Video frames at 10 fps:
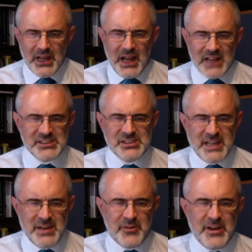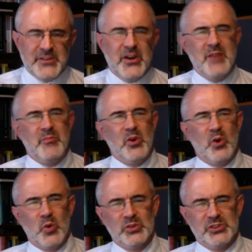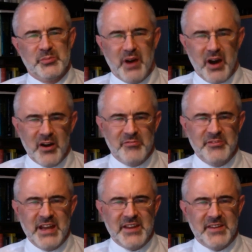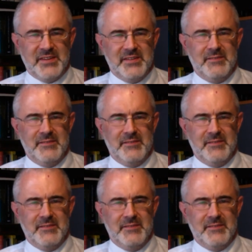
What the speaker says: And slavery to him who holds the power of death.